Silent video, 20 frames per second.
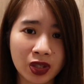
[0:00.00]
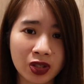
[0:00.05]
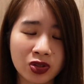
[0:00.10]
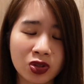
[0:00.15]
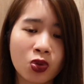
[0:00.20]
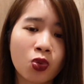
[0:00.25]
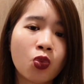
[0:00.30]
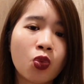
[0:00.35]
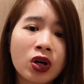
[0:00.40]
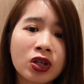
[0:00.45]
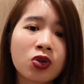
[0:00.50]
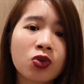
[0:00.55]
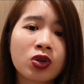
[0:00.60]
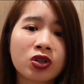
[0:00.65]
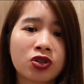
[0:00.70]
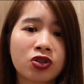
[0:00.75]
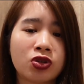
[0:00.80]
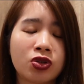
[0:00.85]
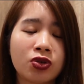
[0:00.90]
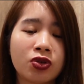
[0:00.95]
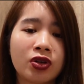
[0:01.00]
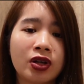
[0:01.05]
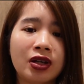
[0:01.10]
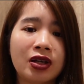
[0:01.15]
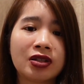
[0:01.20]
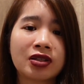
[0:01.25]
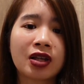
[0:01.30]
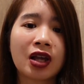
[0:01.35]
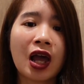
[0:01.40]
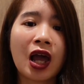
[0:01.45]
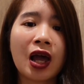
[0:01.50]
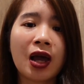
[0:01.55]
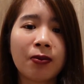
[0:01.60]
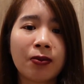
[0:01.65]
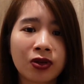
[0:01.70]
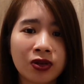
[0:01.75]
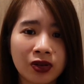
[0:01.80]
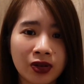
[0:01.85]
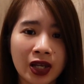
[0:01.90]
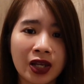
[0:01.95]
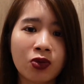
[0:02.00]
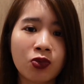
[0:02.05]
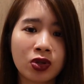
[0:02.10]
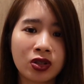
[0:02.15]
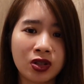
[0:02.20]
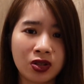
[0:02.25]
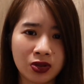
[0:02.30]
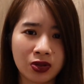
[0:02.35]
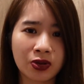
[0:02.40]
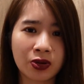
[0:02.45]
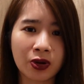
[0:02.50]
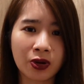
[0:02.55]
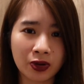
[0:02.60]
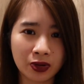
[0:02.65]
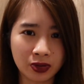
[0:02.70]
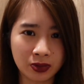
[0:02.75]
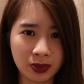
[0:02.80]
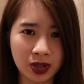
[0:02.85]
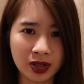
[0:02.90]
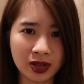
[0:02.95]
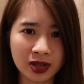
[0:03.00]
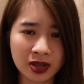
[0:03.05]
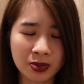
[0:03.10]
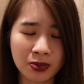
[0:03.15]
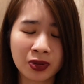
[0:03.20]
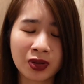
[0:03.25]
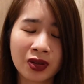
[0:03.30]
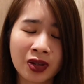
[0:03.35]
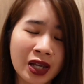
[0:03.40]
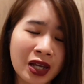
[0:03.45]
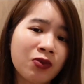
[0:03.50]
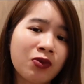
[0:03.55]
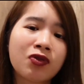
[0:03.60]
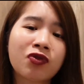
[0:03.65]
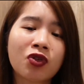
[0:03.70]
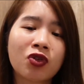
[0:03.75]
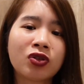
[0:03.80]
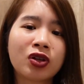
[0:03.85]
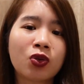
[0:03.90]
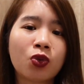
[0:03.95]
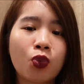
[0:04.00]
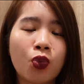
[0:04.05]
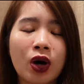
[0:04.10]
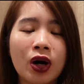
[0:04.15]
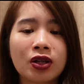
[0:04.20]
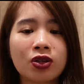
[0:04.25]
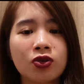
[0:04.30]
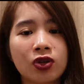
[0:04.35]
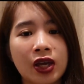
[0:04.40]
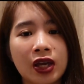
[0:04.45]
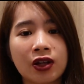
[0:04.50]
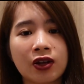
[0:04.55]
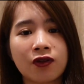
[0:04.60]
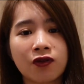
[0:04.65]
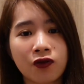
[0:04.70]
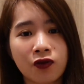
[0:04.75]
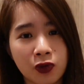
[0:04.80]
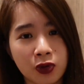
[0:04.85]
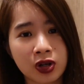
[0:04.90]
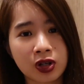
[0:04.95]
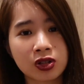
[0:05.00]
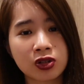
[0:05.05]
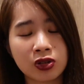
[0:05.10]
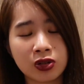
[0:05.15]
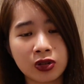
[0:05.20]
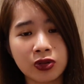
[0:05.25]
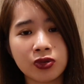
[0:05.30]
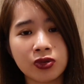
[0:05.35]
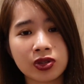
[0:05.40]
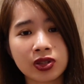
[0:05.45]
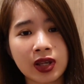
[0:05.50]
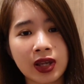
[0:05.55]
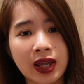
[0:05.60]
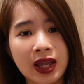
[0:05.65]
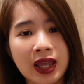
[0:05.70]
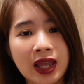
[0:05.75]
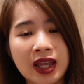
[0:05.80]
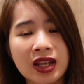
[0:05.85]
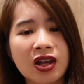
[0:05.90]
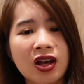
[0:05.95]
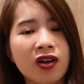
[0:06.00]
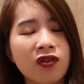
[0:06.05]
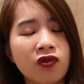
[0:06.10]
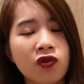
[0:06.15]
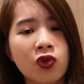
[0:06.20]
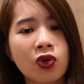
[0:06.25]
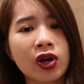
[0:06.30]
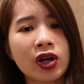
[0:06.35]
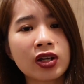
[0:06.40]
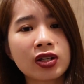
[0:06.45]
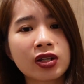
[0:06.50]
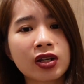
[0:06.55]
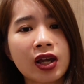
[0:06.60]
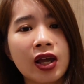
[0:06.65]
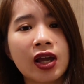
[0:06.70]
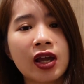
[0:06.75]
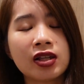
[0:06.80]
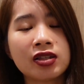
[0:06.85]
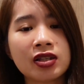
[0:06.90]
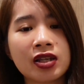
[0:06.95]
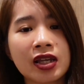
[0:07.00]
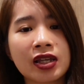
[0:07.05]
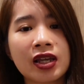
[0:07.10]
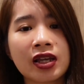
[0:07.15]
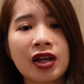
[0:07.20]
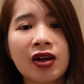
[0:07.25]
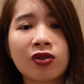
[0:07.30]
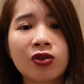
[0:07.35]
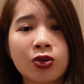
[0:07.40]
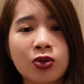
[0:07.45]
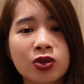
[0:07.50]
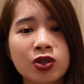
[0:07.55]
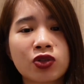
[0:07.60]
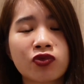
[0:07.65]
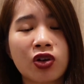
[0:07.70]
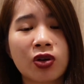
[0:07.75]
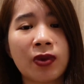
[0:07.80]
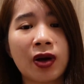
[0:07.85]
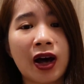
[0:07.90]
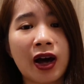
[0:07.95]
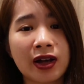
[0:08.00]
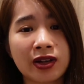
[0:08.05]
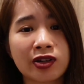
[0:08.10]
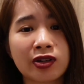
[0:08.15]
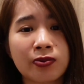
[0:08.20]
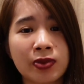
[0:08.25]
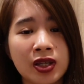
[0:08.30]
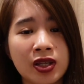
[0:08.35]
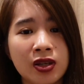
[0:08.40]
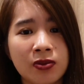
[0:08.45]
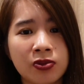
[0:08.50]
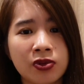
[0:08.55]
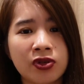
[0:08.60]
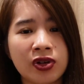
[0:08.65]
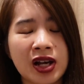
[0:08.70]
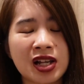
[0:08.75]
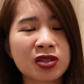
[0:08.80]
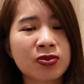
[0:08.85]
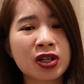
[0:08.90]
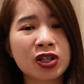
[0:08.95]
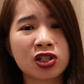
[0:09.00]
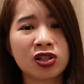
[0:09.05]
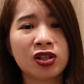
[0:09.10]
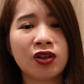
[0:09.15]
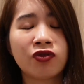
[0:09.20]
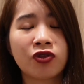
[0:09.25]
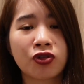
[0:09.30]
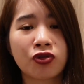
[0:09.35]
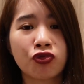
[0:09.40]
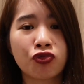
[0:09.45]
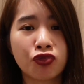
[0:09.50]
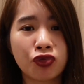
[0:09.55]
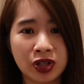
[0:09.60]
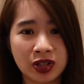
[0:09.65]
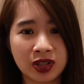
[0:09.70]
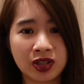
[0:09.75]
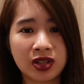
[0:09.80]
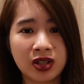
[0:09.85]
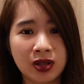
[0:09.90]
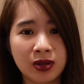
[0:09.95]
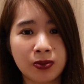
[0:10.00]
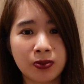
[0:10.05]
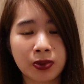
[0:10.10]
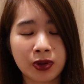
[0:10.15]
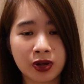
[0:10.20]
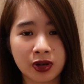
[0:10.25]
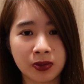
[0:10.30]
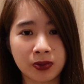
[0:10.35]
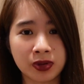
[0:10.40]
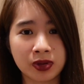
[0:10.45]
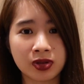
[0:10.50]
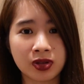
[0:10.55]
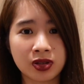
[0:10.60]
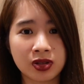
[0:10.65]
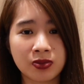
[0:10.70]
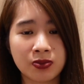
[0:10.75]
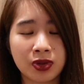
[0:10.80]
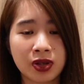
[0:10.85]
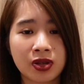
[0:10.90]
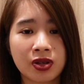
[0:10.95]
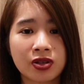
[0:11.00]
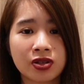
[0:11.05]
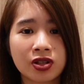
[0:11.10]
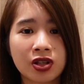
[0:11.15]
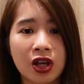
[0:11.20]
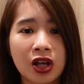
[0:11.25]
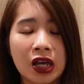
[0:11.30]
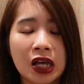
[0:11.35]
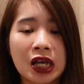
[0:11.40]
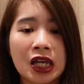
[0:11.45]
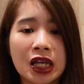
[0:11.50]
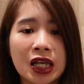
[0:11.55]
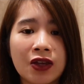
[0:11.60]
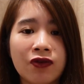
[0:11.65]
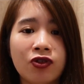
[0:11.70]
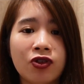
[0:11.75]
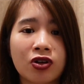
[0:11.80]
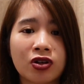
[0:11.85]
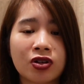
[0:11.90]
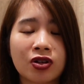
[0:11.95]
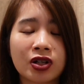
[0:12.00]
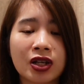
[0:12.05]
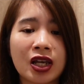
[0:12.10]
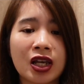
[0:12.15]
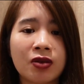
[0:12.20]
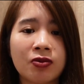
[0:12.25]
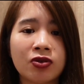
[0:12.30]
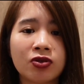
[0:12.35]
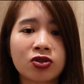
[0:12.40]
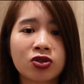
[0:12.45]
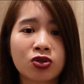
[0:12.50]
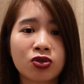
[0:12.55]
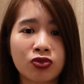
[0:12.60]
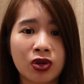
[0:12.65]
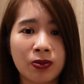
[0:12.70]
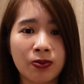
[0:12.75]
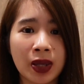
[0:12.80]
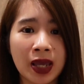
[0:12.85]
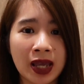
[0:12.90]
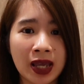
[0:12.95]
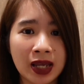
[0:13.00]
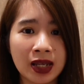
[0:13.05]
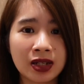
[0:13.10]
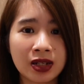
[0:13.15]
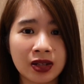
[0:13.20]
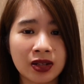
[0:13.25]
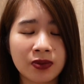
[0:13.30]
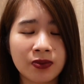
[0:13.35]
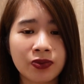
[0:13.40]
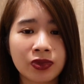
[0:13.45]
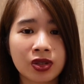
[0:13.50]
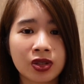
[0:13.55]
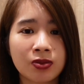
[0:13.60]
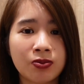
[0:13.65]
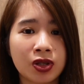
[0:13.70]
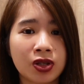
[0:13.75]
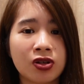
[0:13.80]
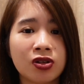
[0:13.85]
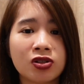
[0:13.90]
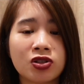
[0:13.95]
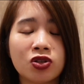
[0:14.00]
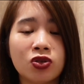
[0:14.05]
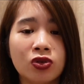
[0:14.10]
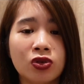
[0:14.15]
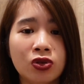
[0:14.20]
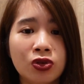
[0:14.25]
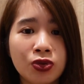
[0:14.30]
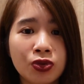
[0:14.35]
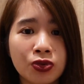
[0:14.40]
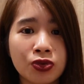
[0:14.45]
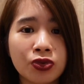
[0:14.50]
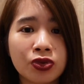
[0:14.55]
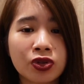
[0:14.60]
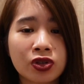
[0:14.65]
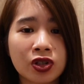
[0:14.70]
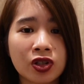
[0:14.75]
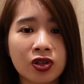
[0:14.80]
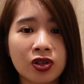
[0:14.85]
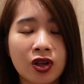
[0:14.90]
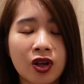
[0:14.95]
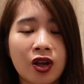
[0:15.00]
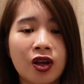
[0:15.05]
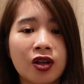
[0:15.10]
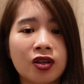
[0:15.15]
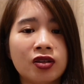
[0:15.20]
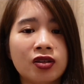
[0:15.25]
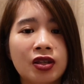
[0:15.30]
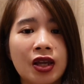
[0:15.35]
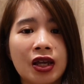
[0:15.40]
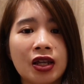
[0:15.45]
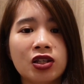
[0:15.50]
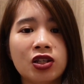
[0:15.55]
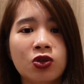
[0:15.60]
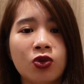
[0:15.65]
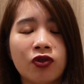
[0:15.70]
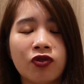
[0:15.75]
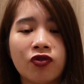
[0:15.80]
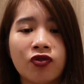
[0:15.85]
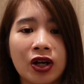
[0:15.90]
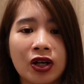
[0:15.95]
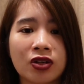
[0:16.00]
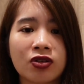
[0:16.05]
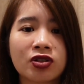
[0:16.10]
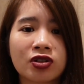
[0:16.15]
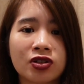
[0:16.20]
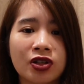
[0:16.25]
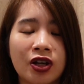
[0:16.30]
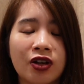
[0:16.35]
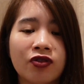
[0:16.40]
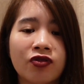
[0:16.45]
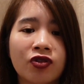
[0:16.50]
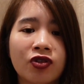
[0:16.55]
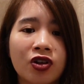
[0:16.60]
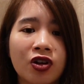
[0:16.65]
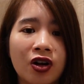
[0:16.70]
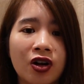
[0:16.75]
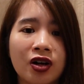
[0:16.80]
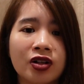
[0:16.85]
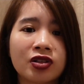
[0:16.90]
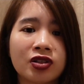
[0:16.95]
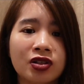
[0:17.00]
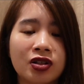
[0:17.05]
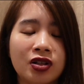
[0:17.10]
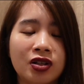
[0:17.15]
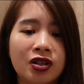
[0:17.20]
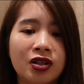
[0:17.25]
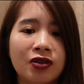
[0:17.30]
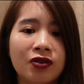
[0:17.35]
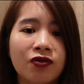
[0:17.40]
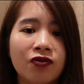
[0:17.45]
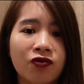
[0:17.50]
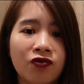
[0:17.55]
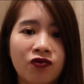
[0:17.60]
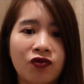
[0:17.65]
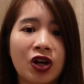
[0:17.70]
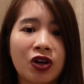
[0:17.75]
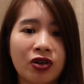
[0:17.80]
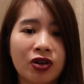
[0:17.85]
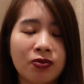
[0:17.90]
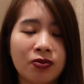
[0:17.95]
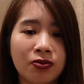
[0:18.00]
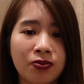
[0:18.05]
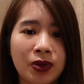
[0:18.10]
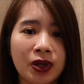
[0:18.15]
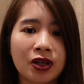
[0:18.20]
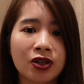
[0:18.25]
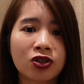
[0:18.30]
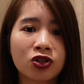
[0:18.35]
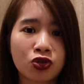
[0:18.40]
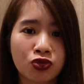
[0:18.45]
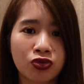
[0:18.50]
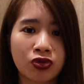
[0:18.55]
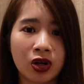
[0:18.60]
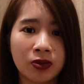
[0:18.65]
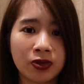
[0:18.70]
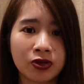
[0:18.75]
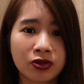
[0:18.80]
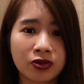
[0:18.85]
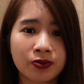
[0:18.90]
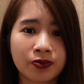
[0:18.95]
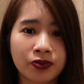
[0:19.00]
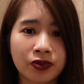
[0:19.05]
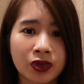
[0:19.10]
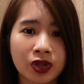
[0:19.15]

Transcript: So what you want to do is play within your own means. Play with only what you can afford to lose, and avoid taking out loans from other people, especially for risky purposes. Because if you're not able to repay them because you lose, then you will find yourself caught in very big trouble.